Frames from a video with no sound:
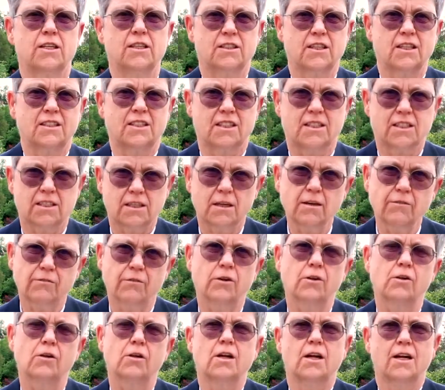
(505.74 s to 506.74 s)
is a
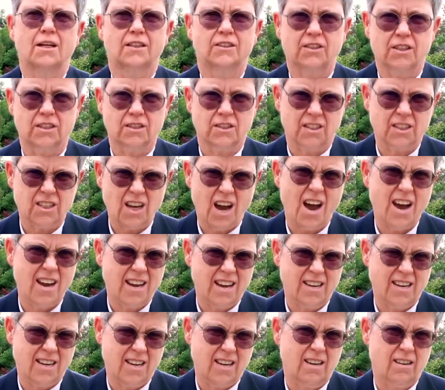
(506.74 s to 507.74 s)
civil
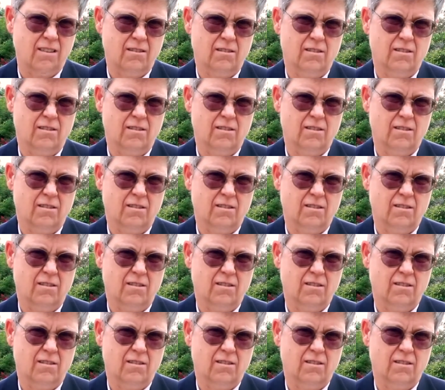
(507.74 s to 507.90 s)
society.